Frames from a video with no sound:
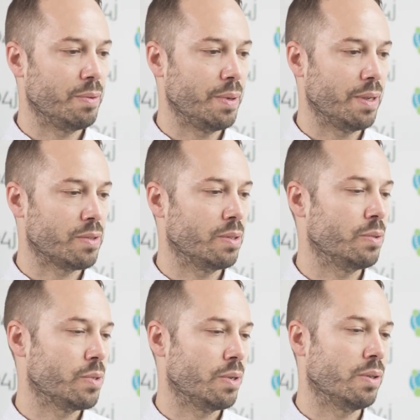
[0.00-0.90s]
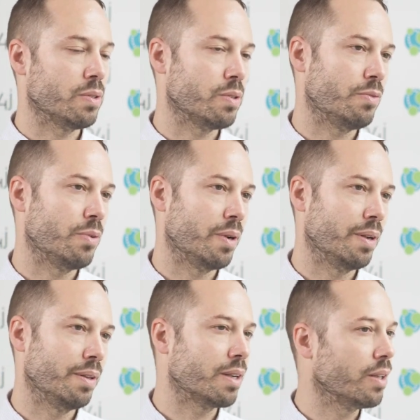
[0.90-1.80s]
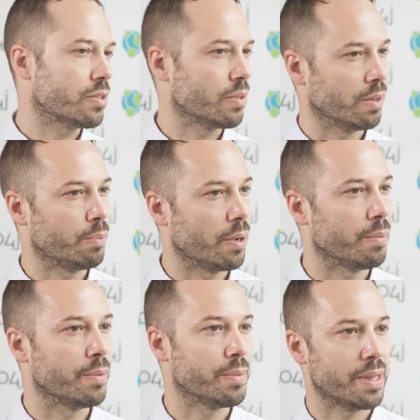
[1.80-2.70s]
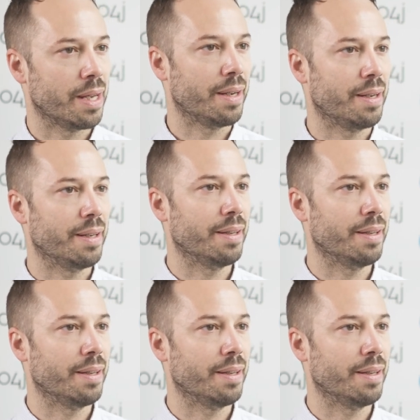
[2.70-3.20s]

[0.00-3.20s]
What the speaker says: be a solution also for the cultural problems that